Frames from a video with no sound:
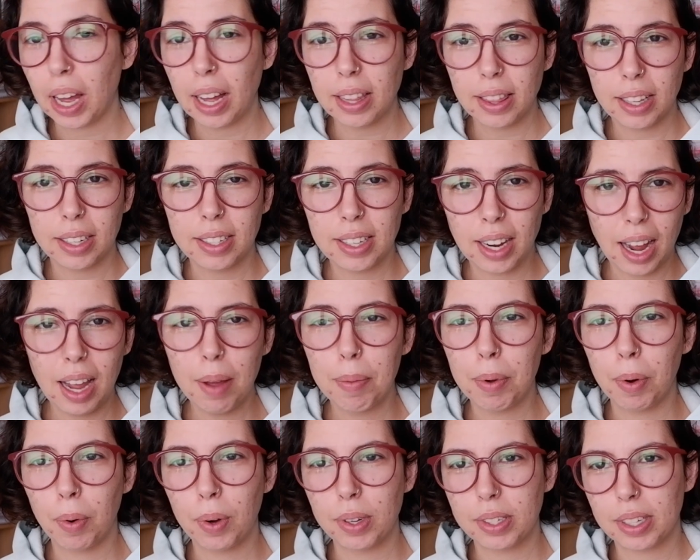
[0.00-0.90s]
At the
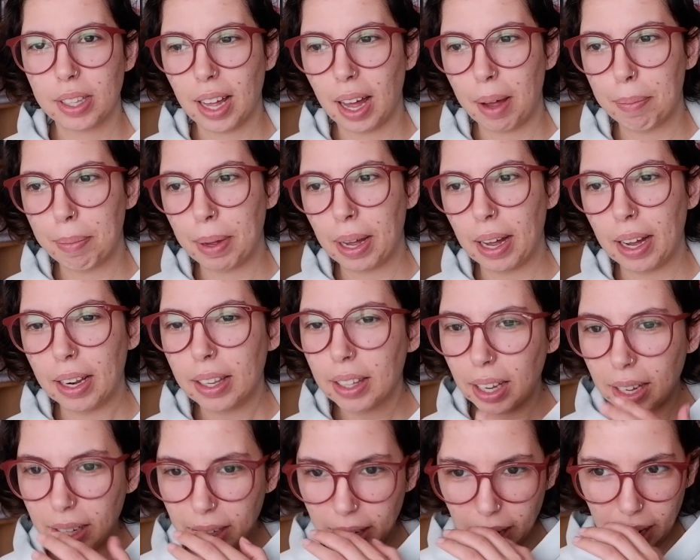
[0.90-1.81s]
time, it wasn't that bad.
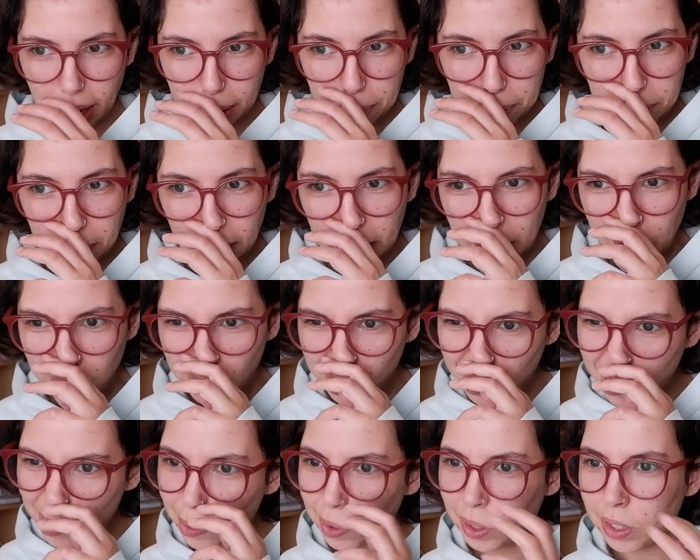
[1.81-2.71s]
Like my
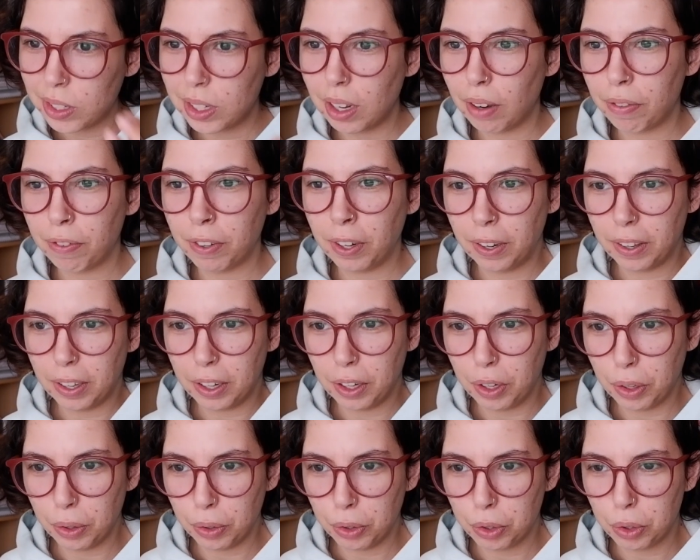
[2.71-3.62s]
nose was stuffier
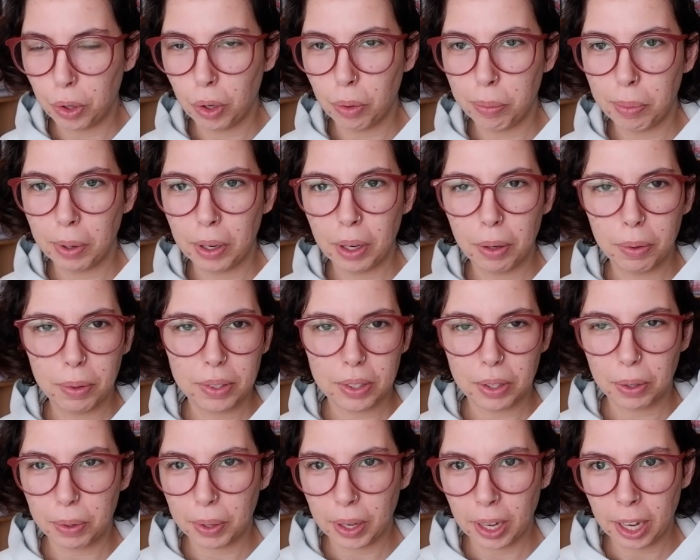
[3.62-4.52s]
than usual, but it
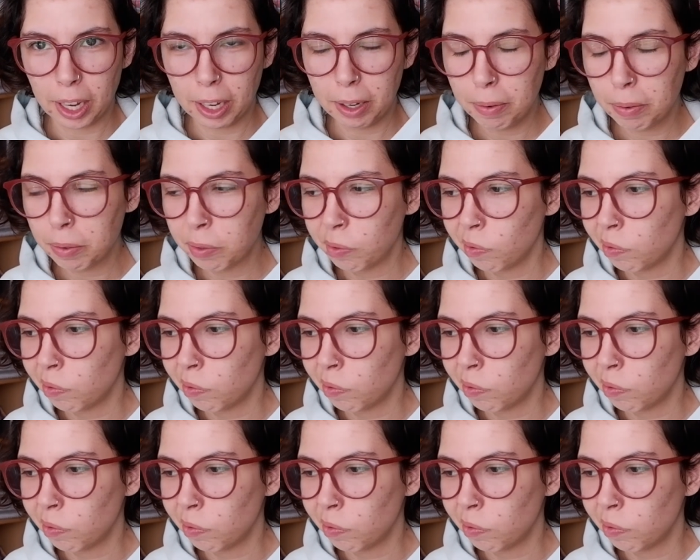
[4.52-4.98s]
was okay.